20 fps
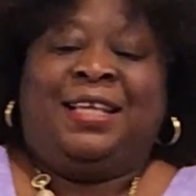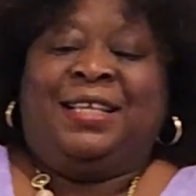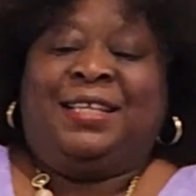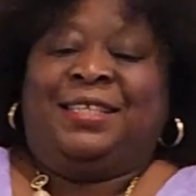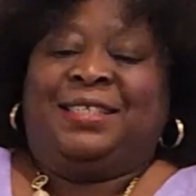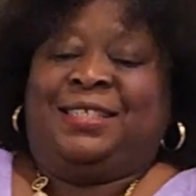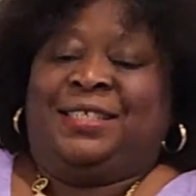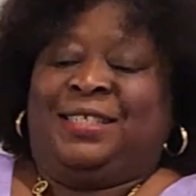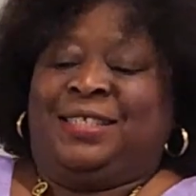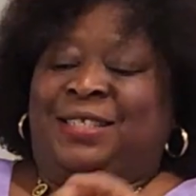
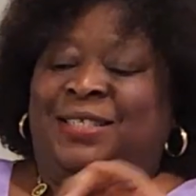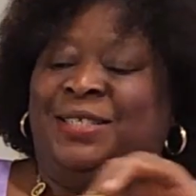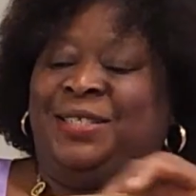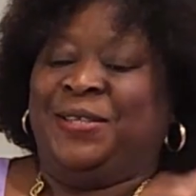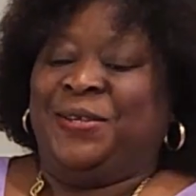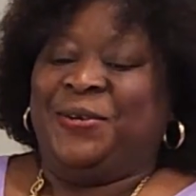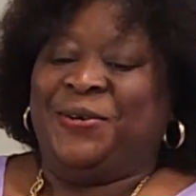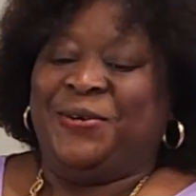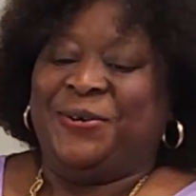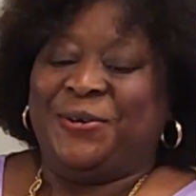
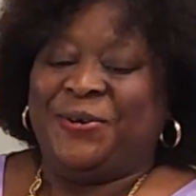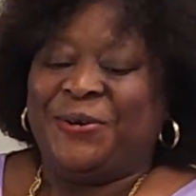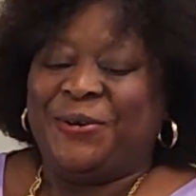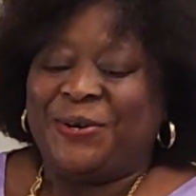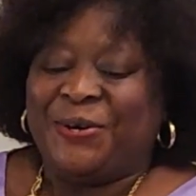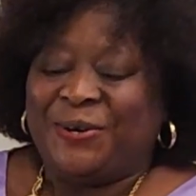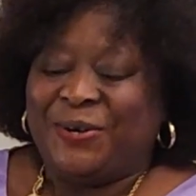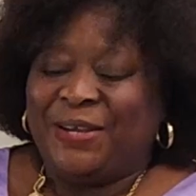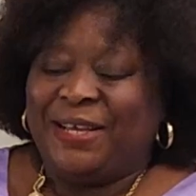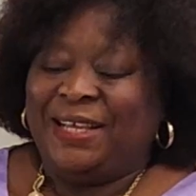
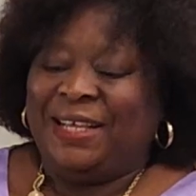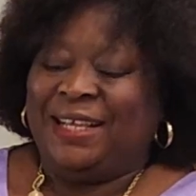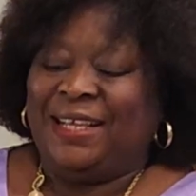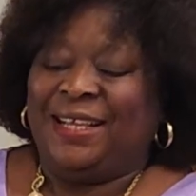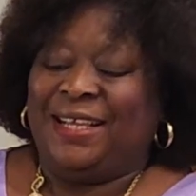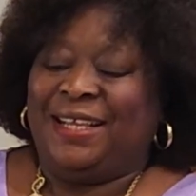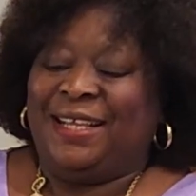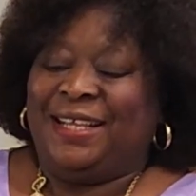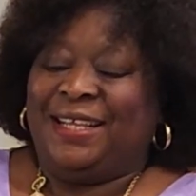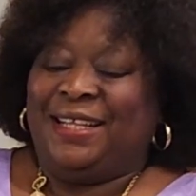So
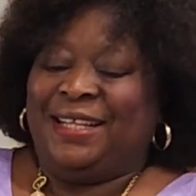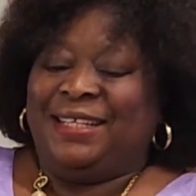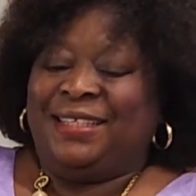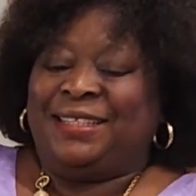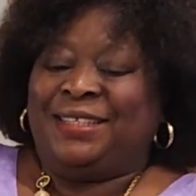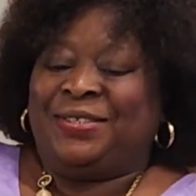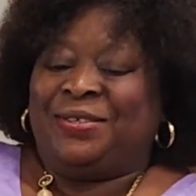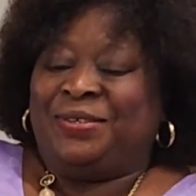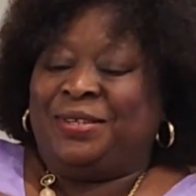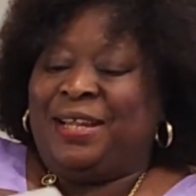
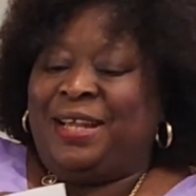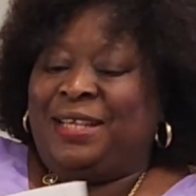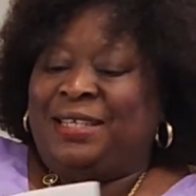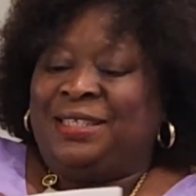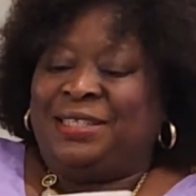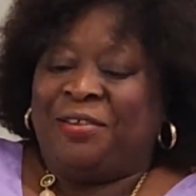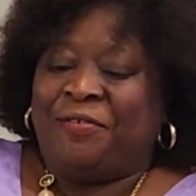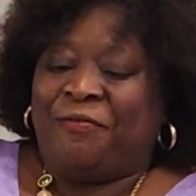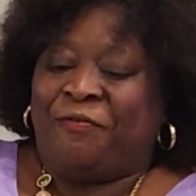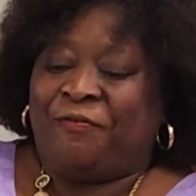today is
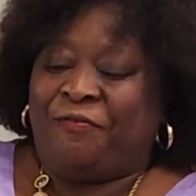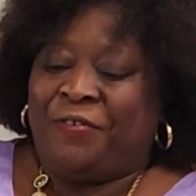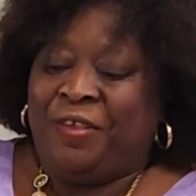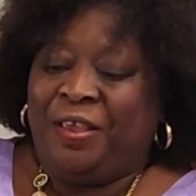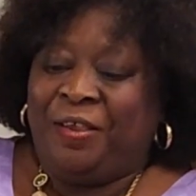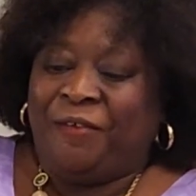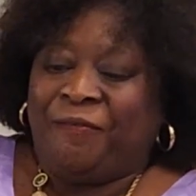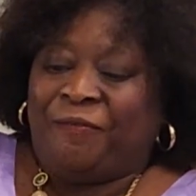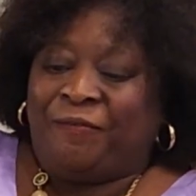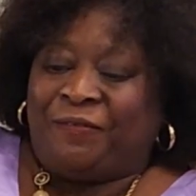the
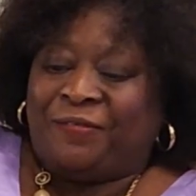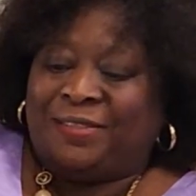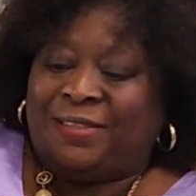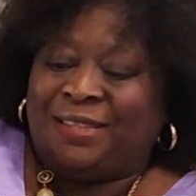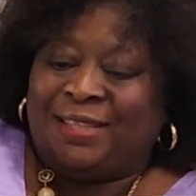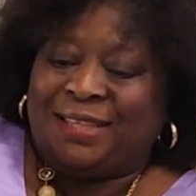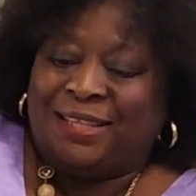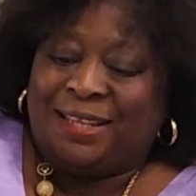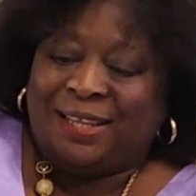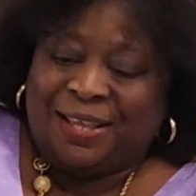5th
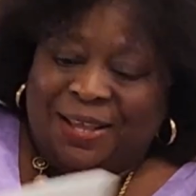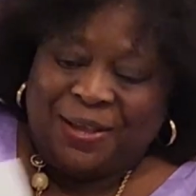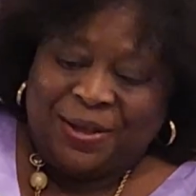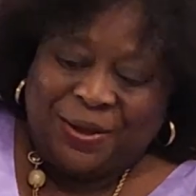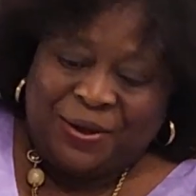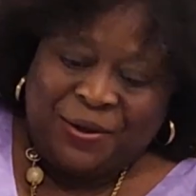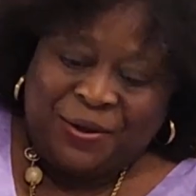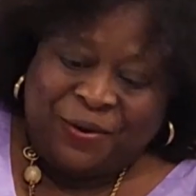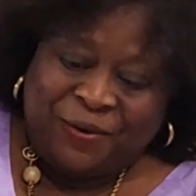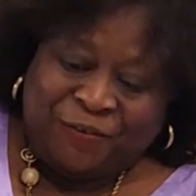
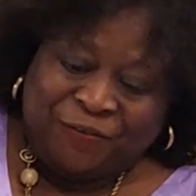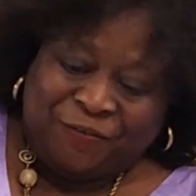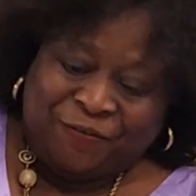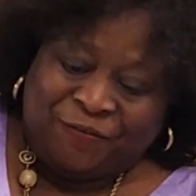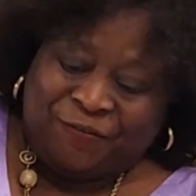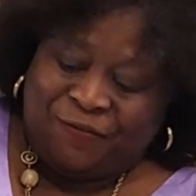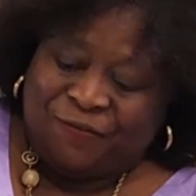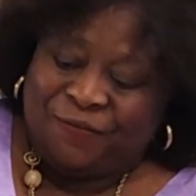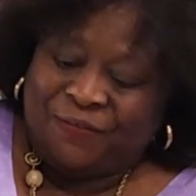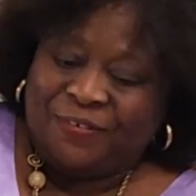of
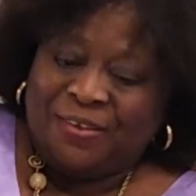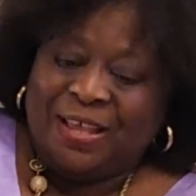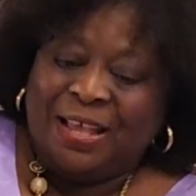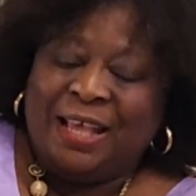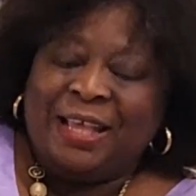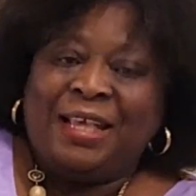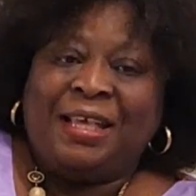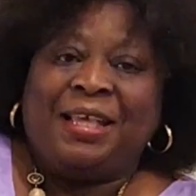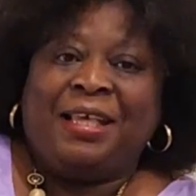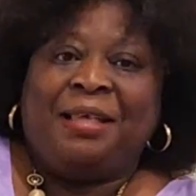
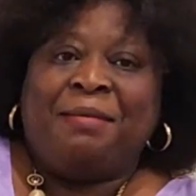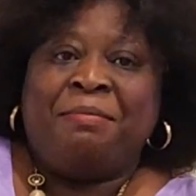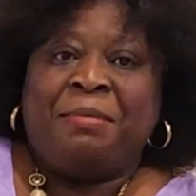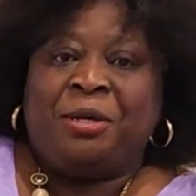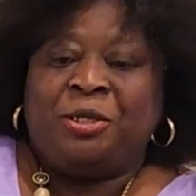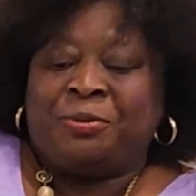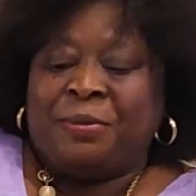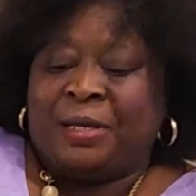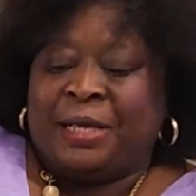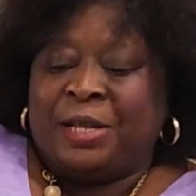
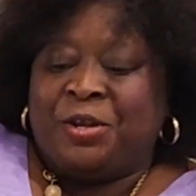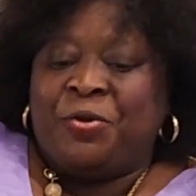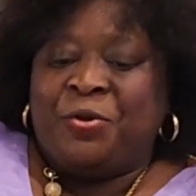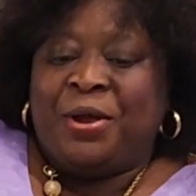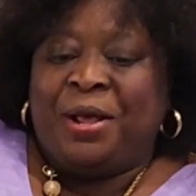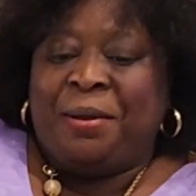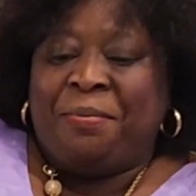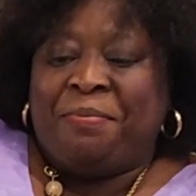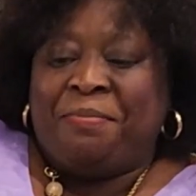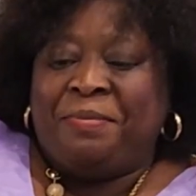Mesba. Can you
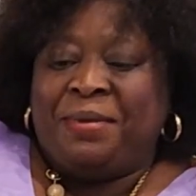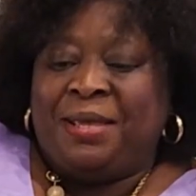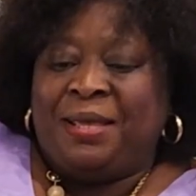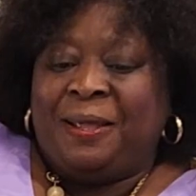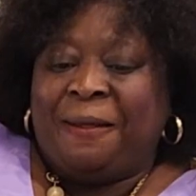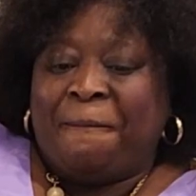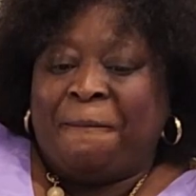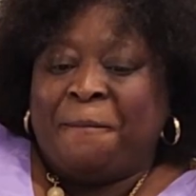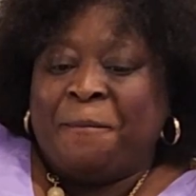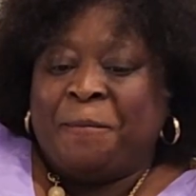help me
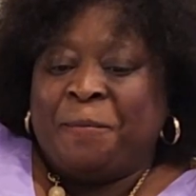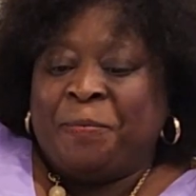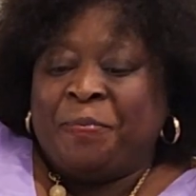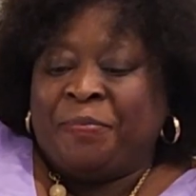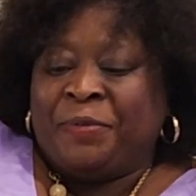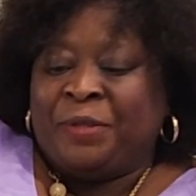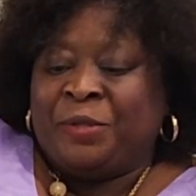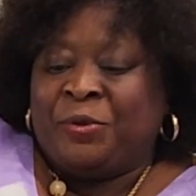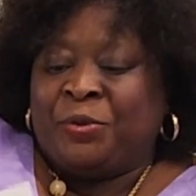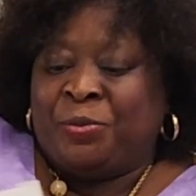
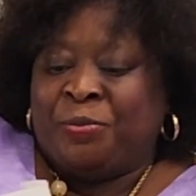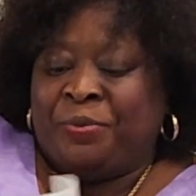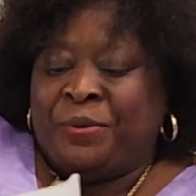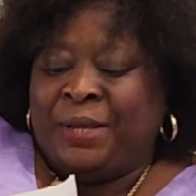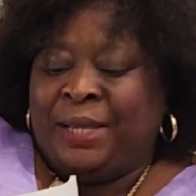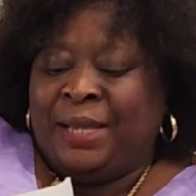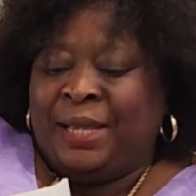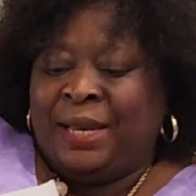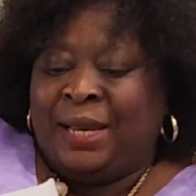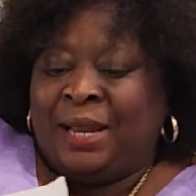to bring
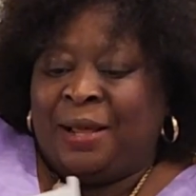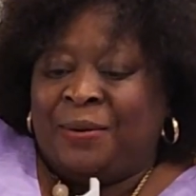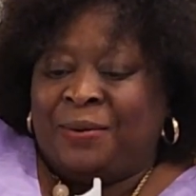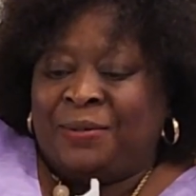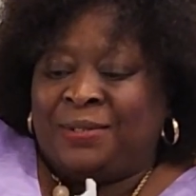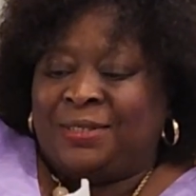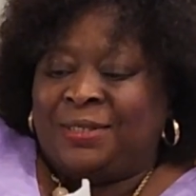it out?